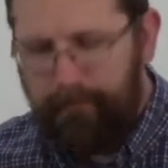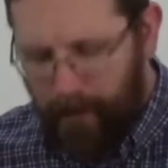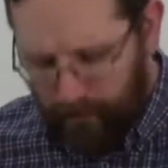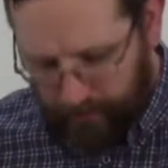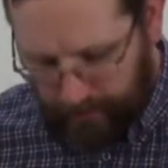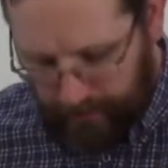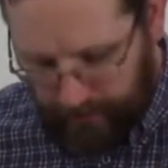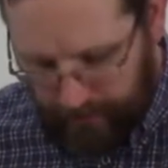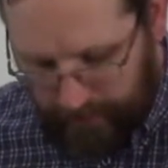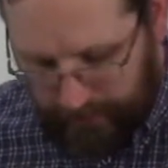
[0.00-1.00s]
burned,
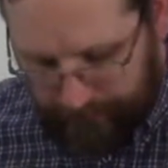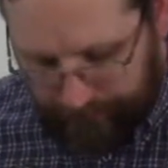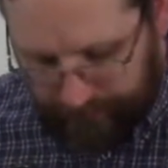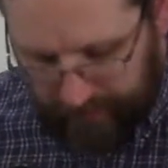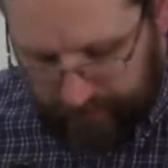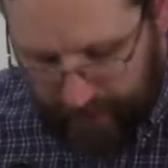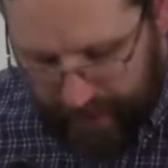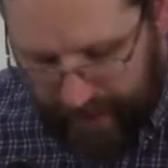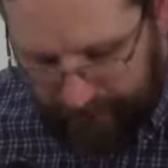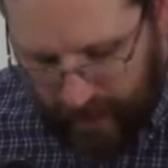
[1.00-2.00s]
but
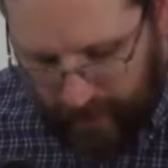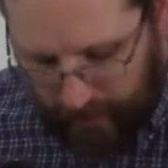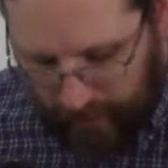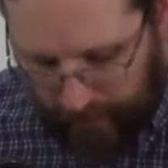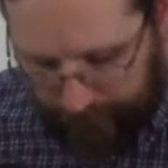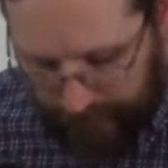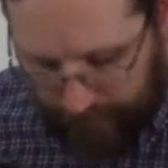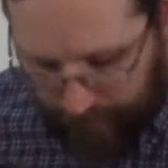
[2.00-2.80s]
have not love, it